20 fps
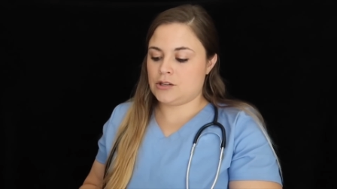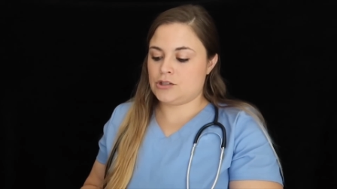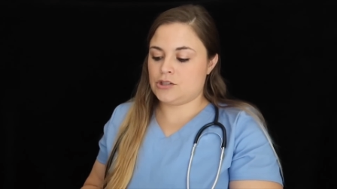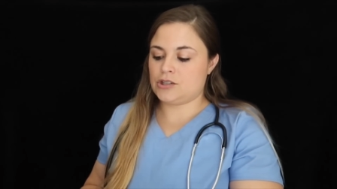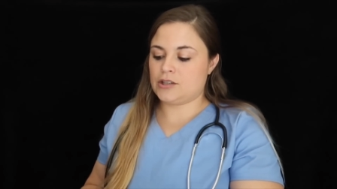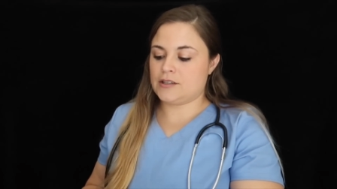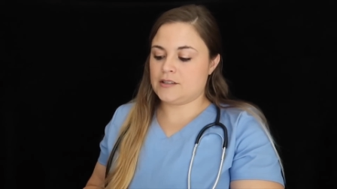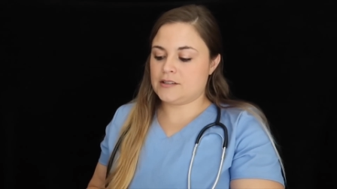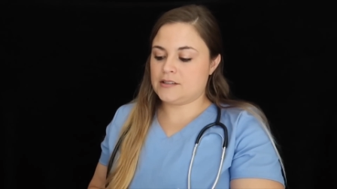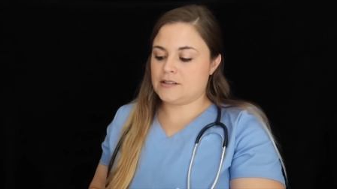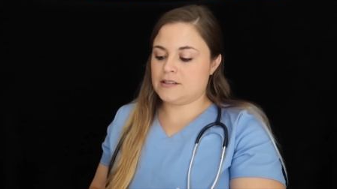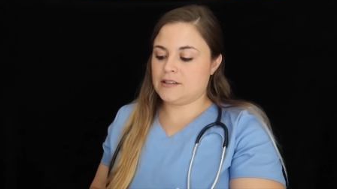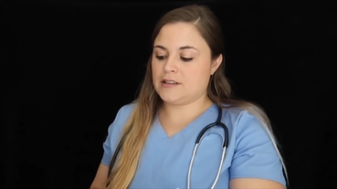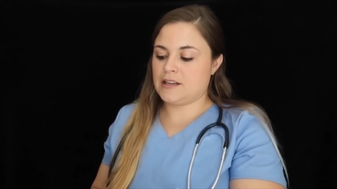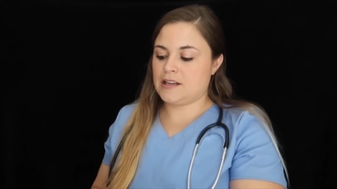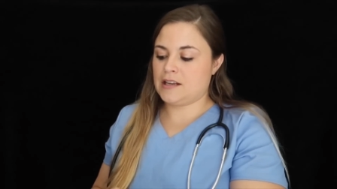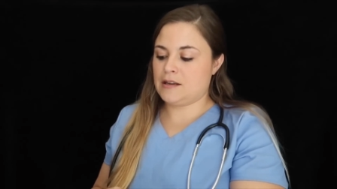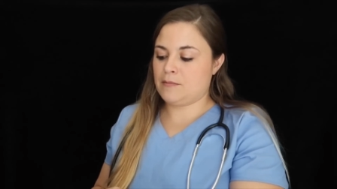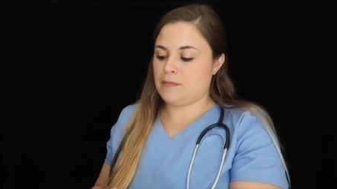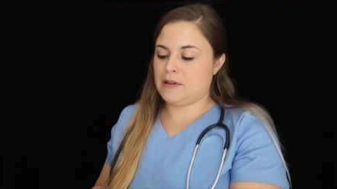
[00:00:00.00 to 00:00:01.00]
just to
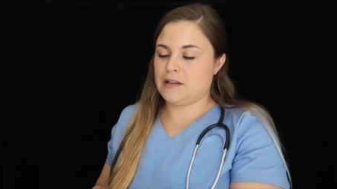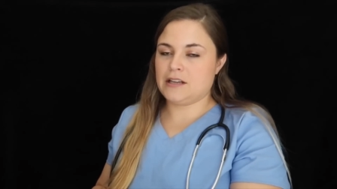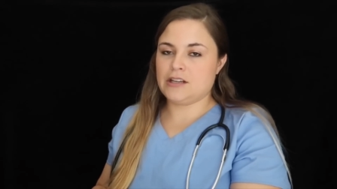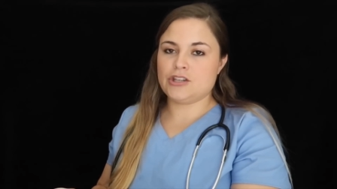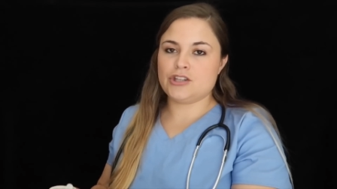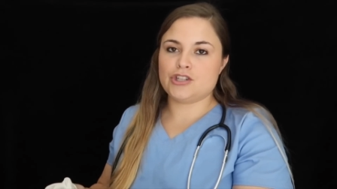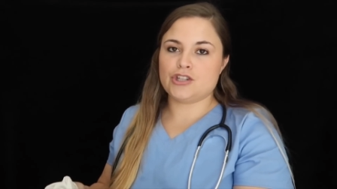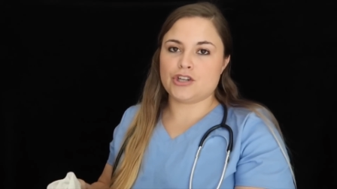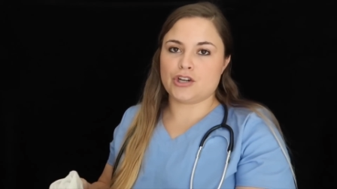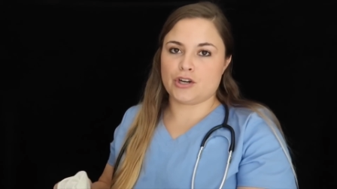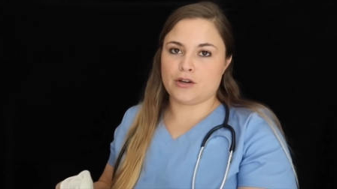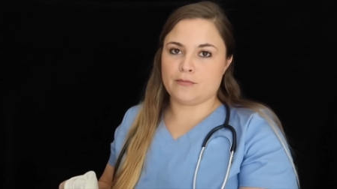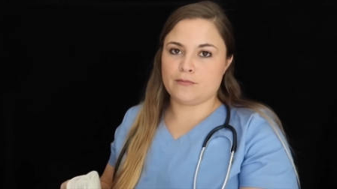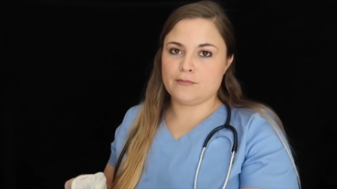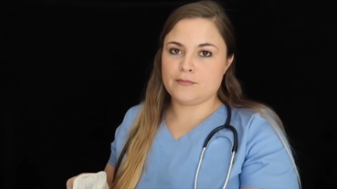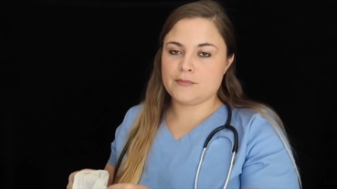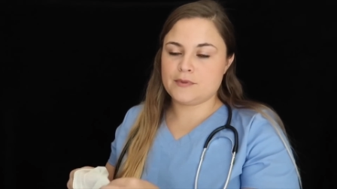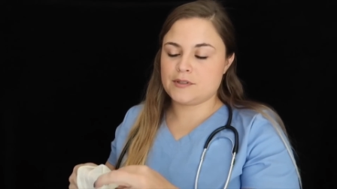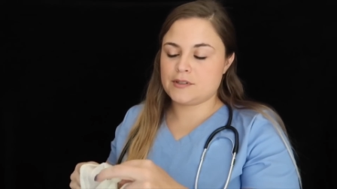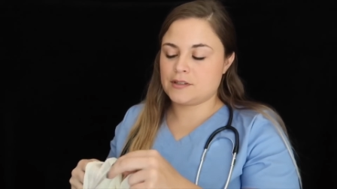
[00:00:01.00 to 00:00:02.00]
keep any
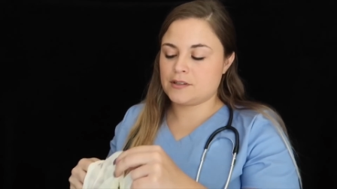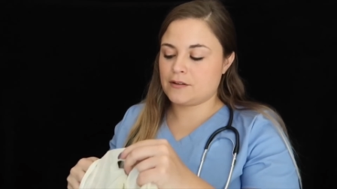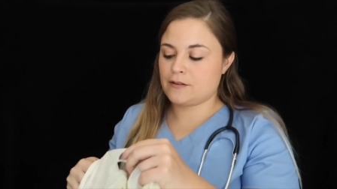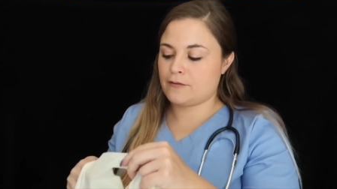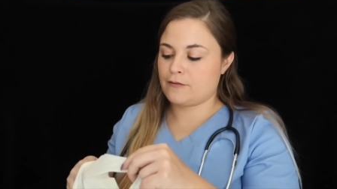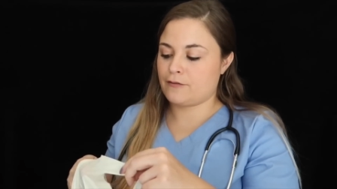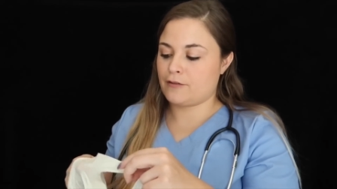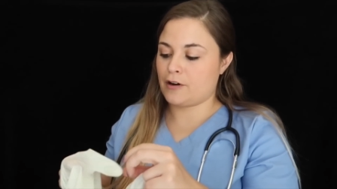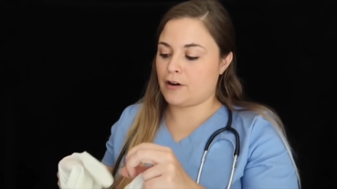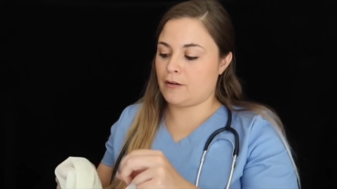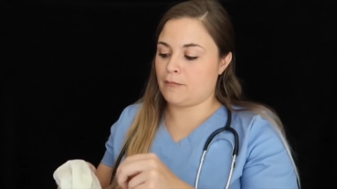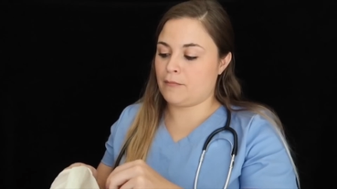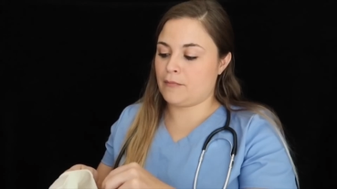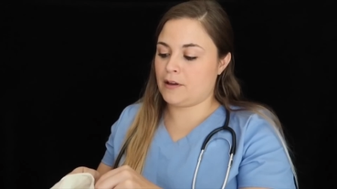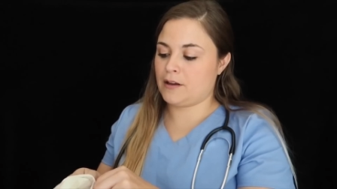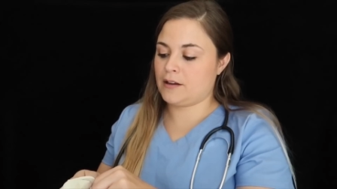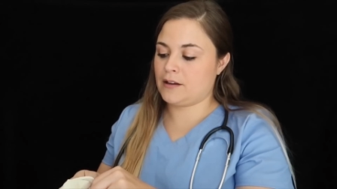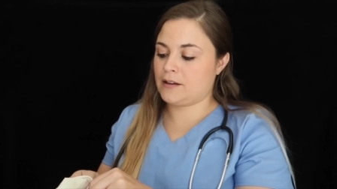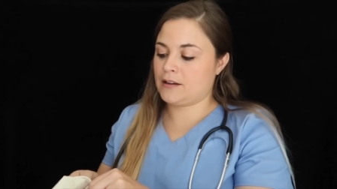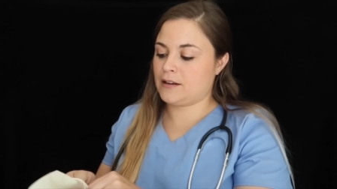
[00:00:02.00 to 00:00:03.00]
germs from
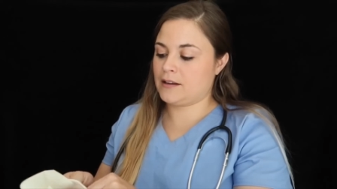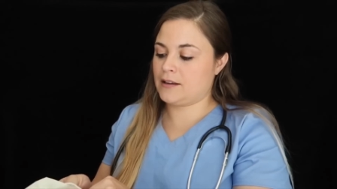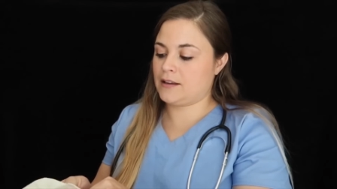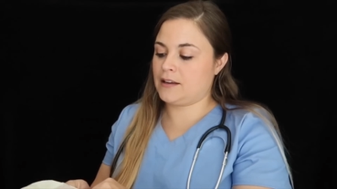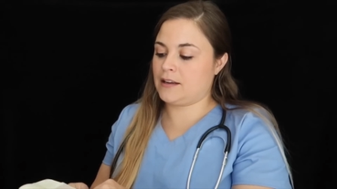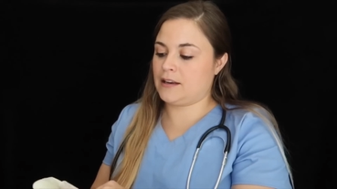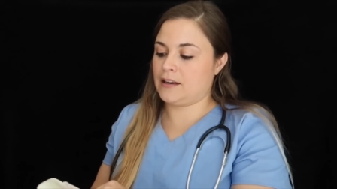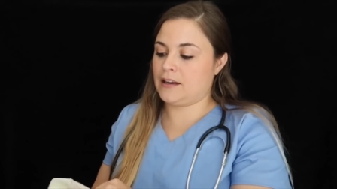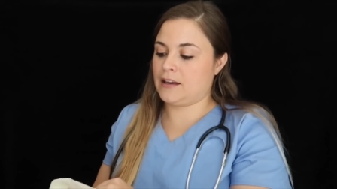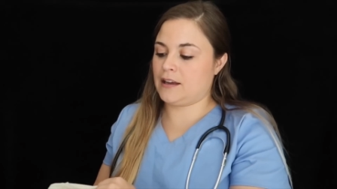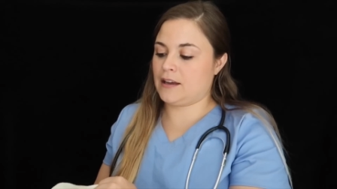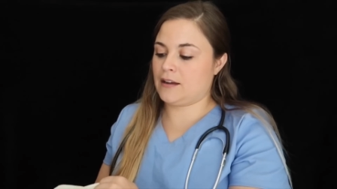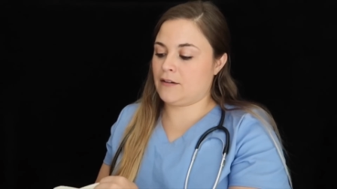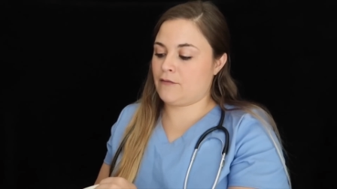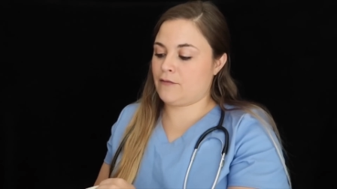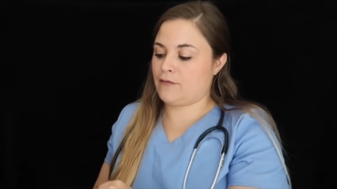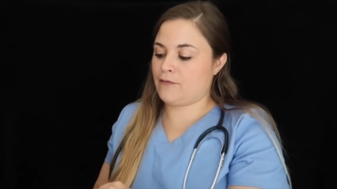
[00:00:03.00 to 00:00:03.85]
getting